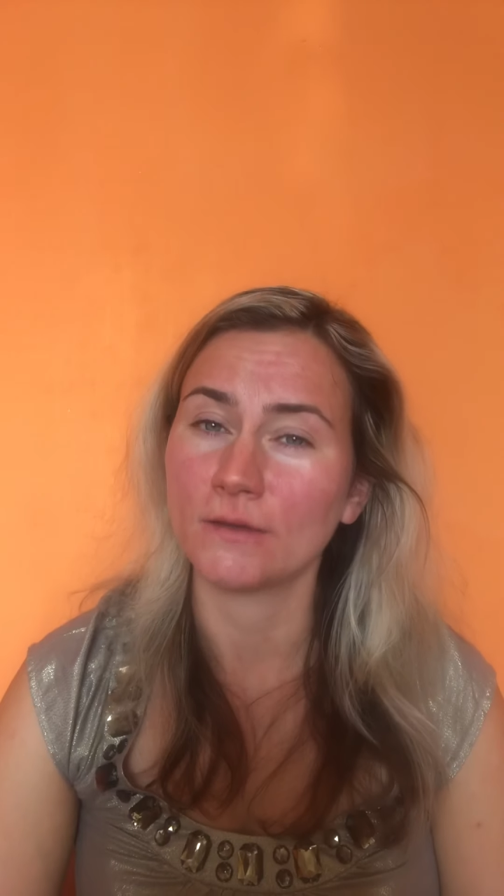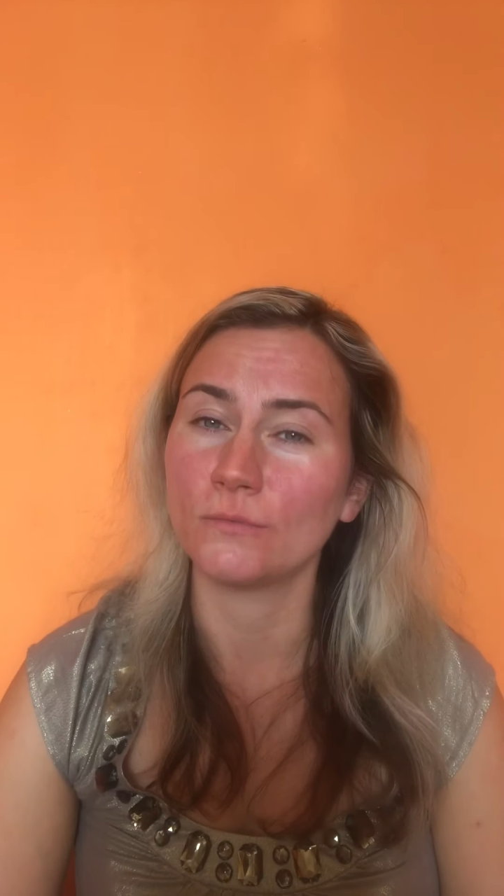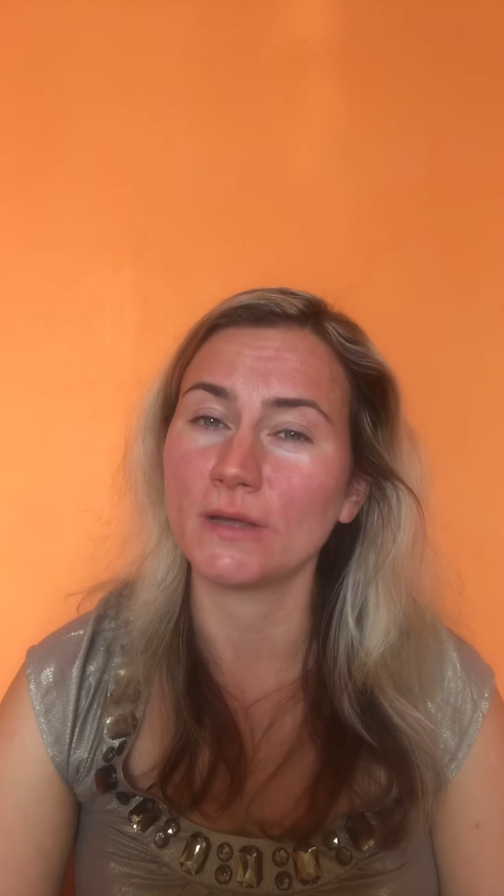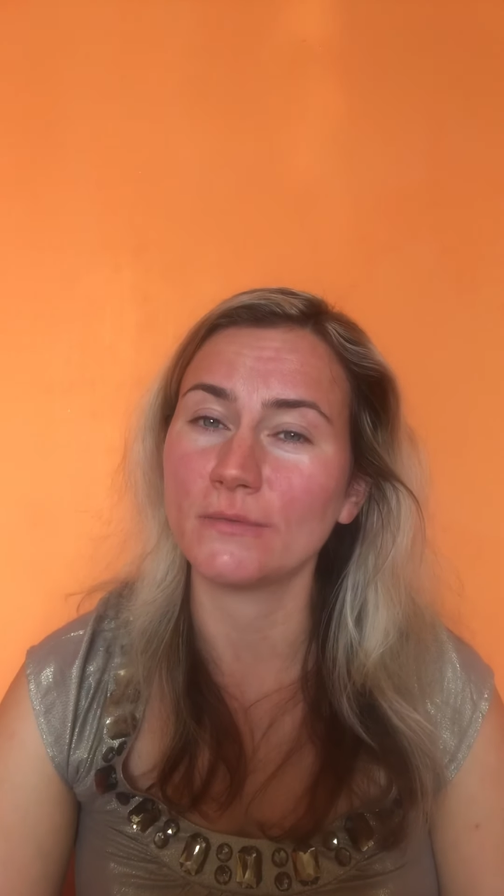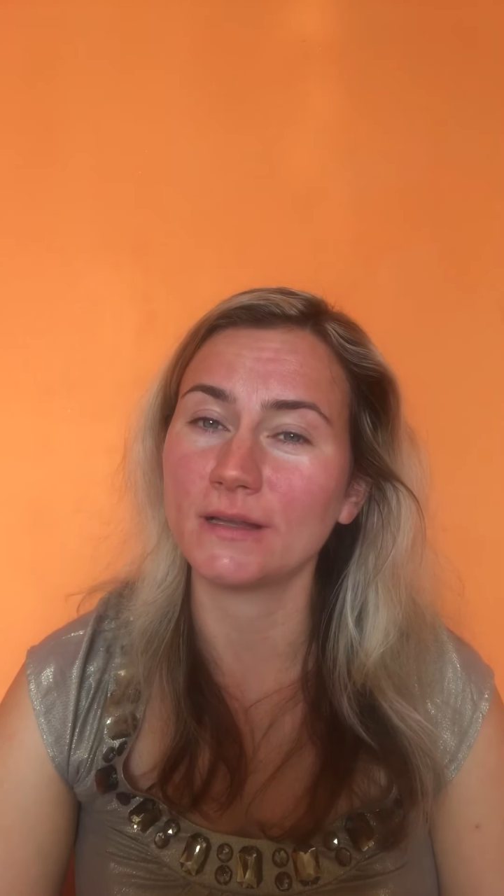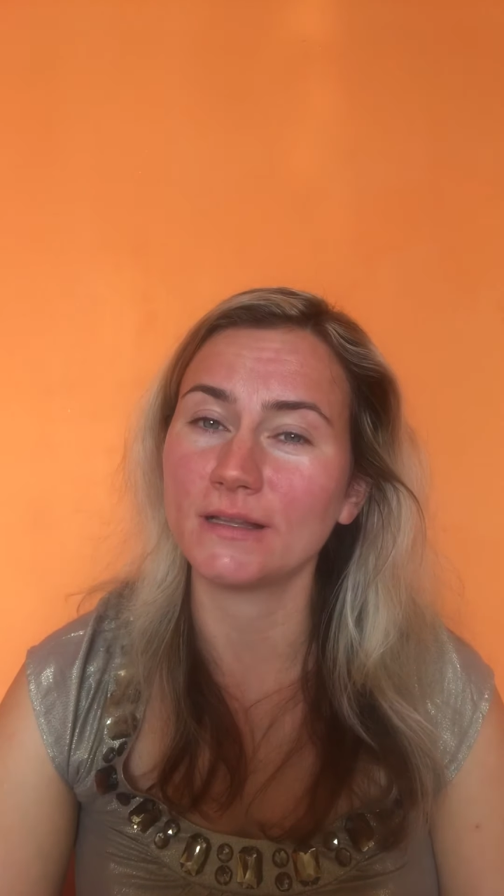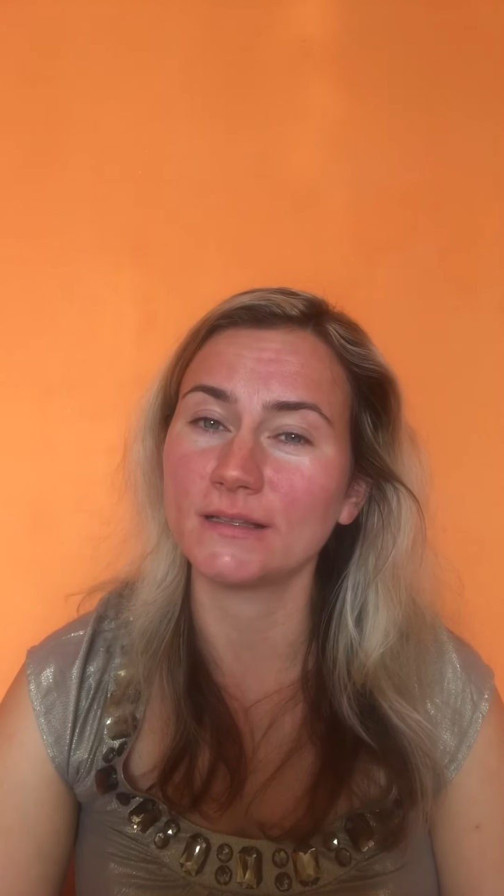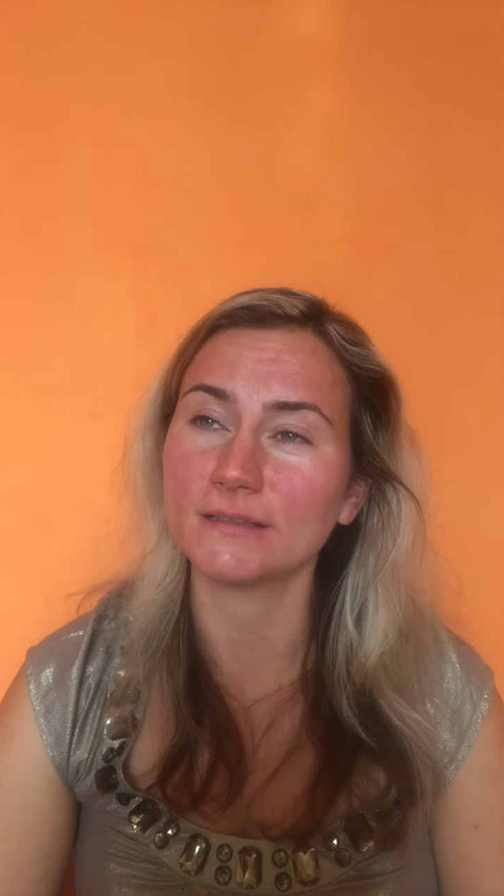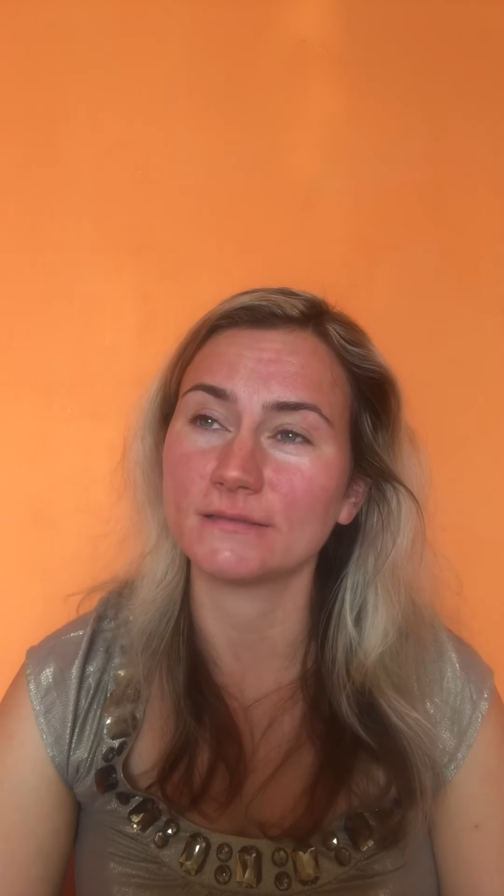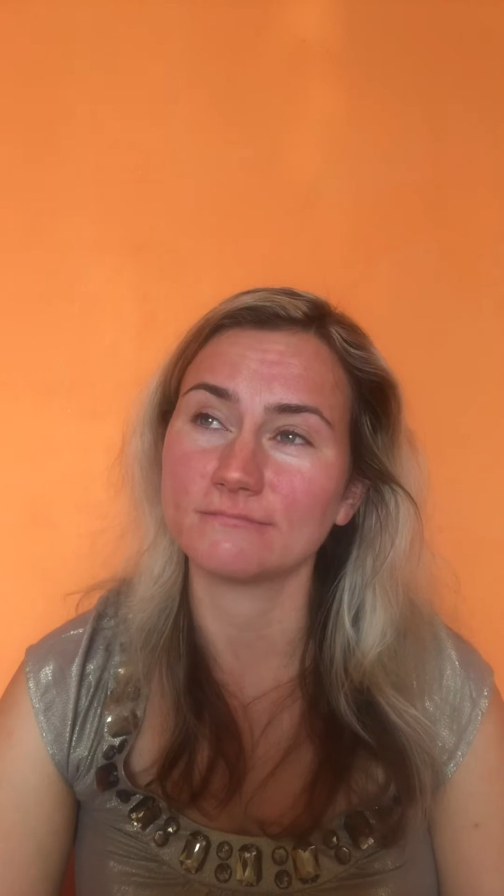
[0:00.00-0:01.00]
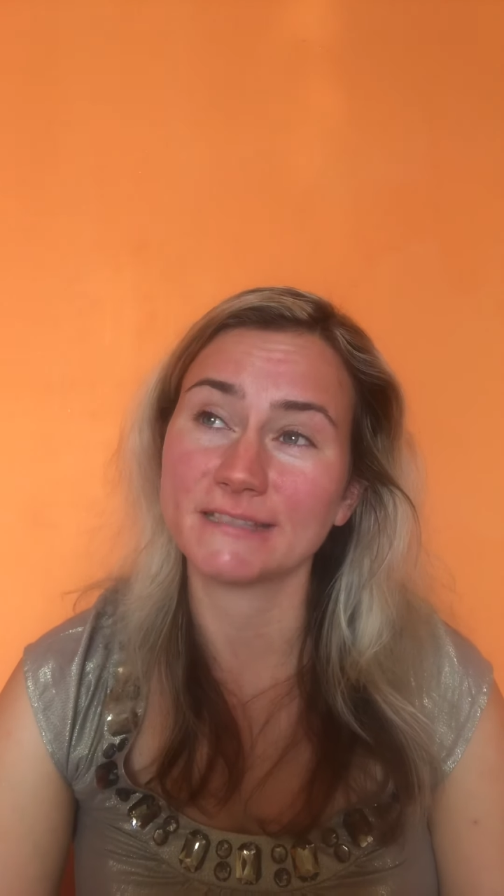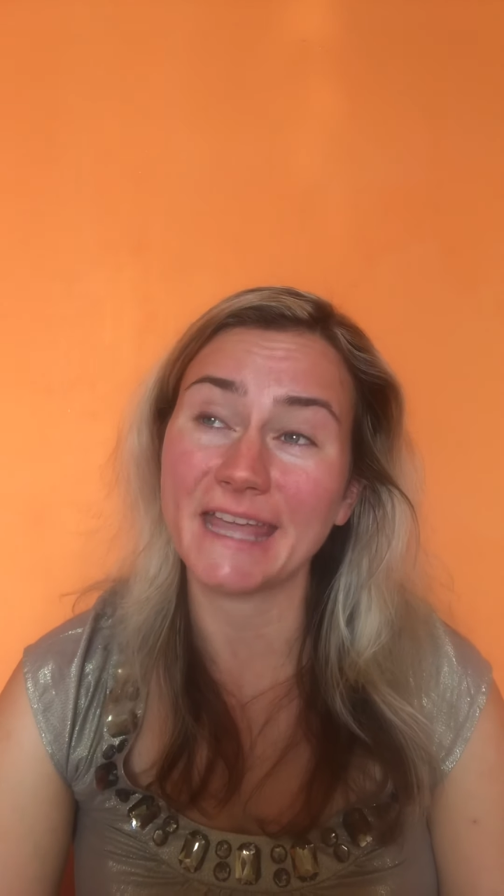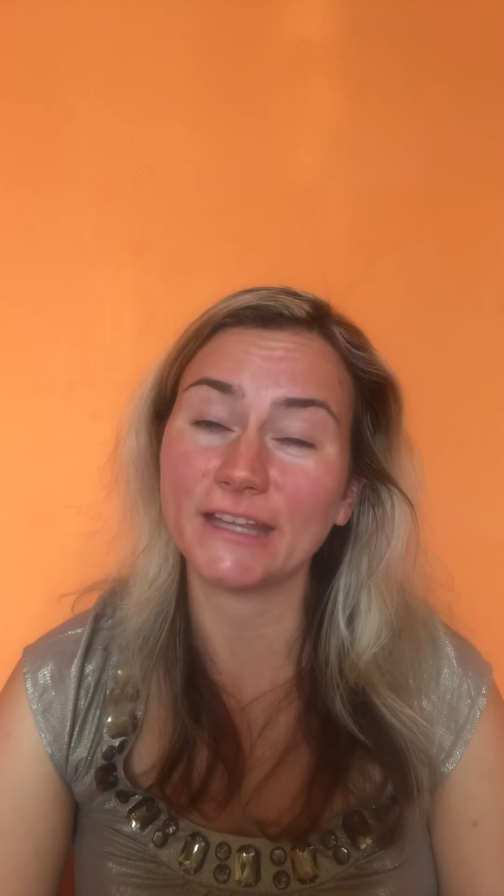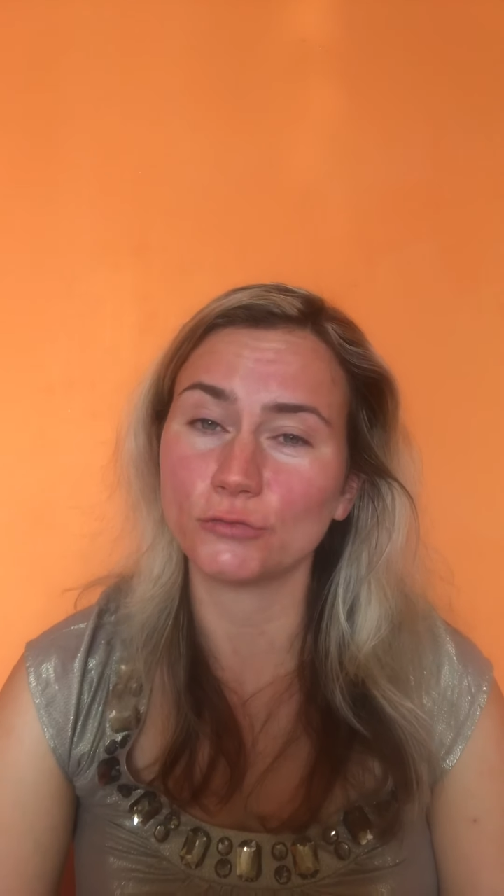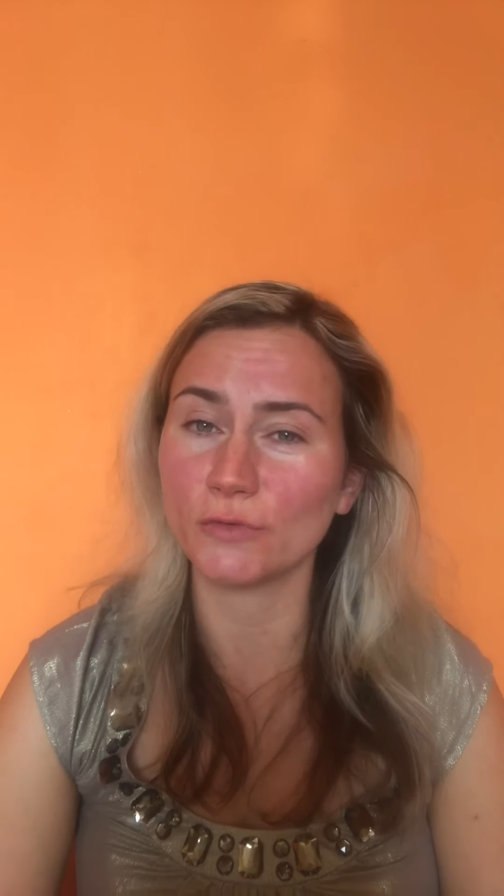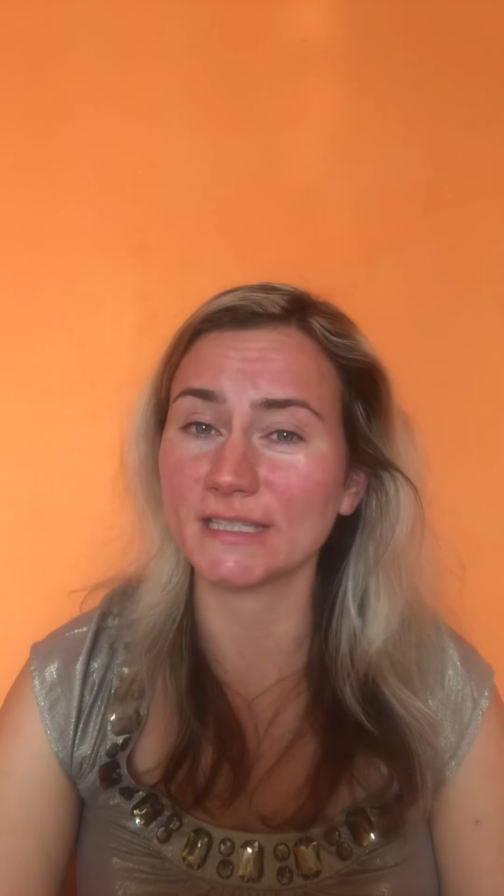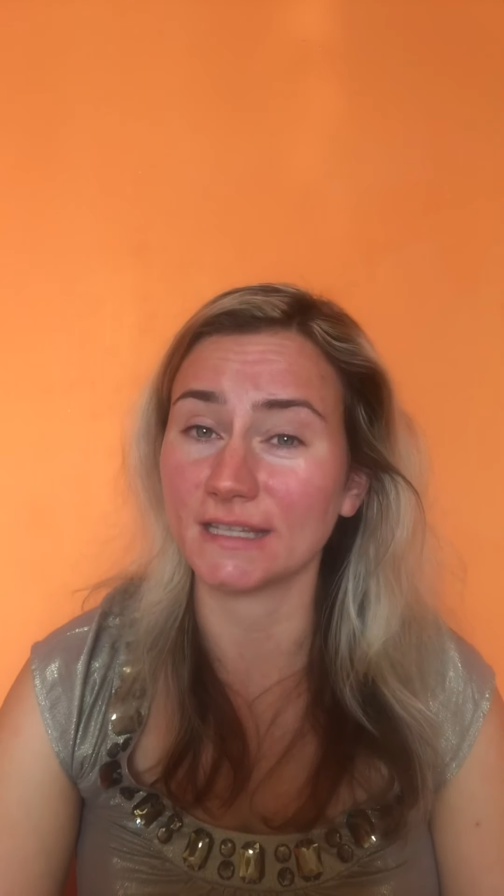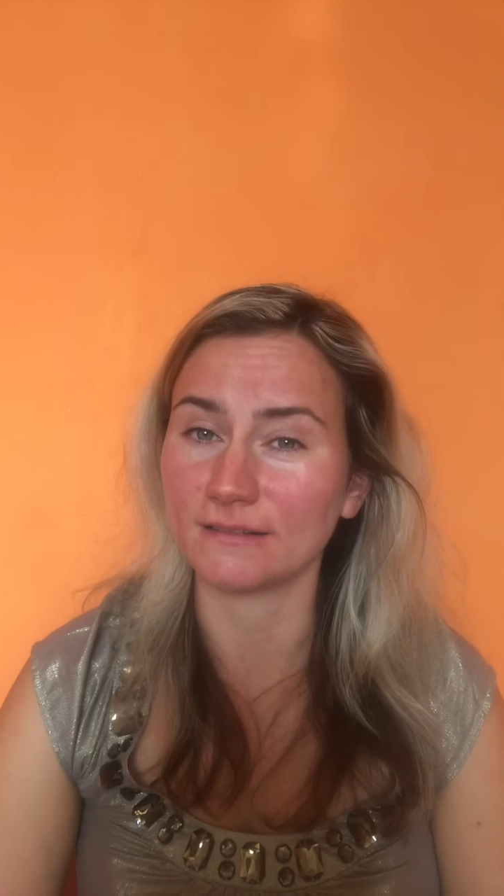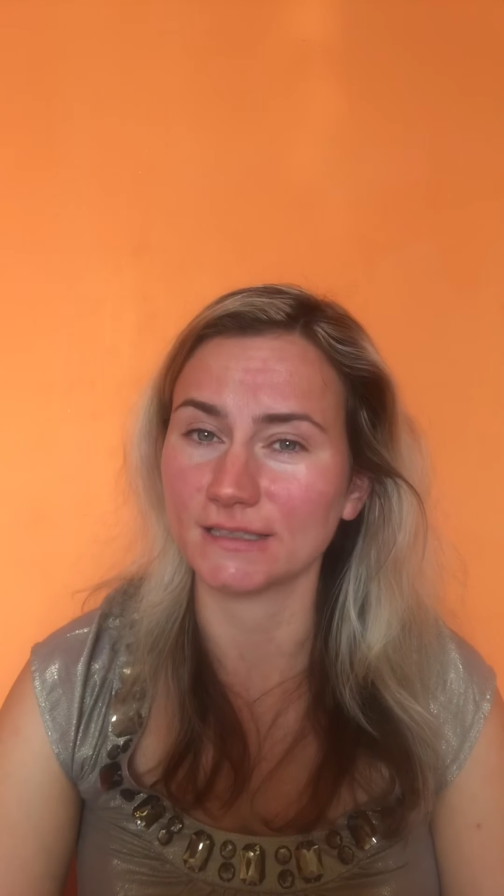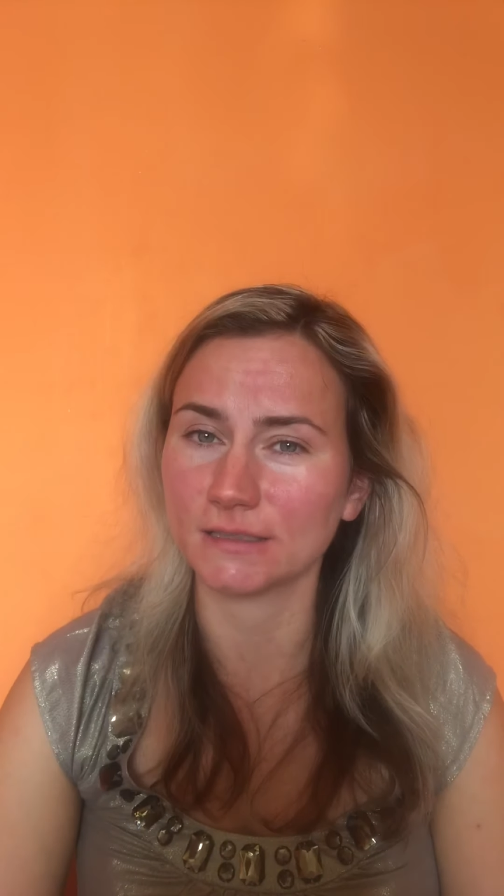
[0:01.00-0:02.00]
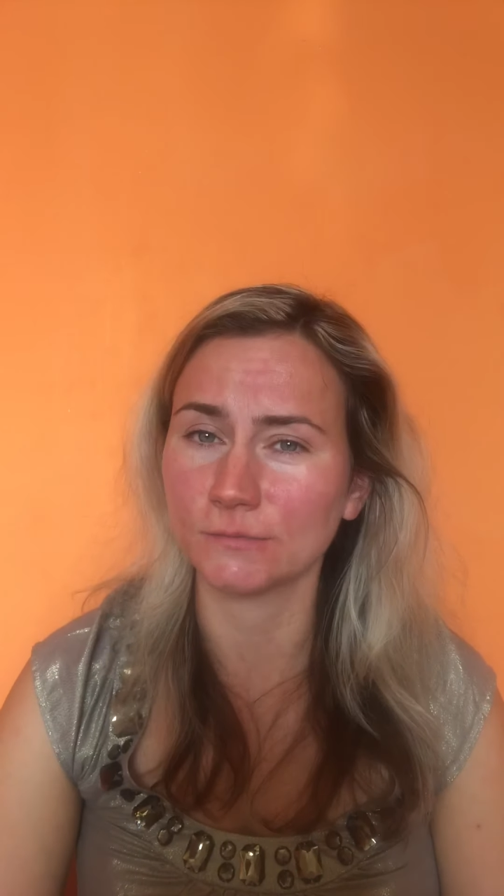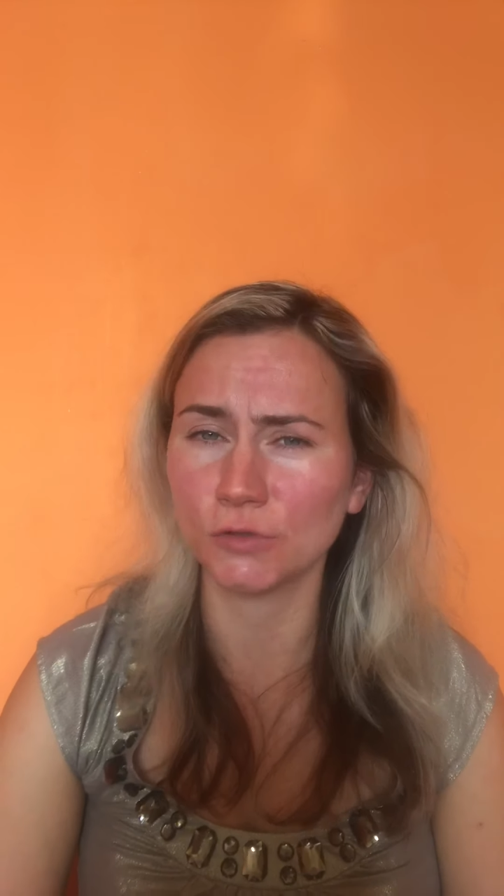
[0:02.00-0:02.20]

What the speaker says: we will get results